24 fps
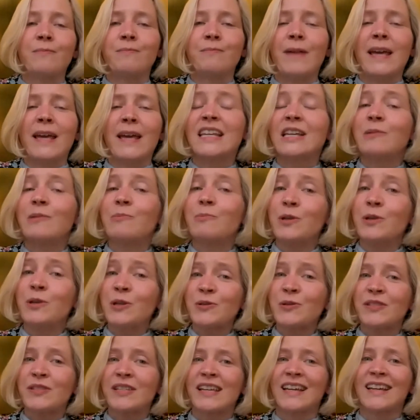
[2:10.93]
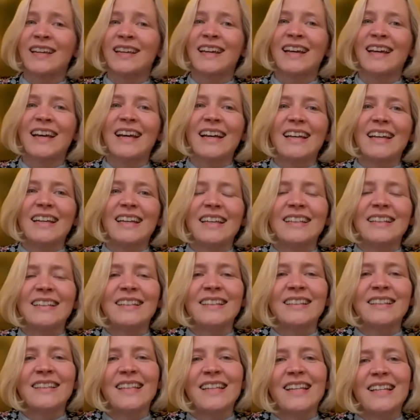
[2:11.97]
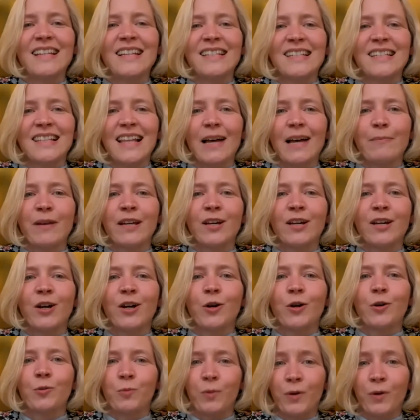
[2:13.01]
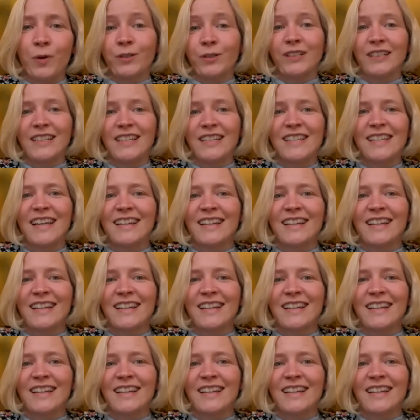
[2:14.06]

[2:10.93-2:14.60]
making music in the Islamic world.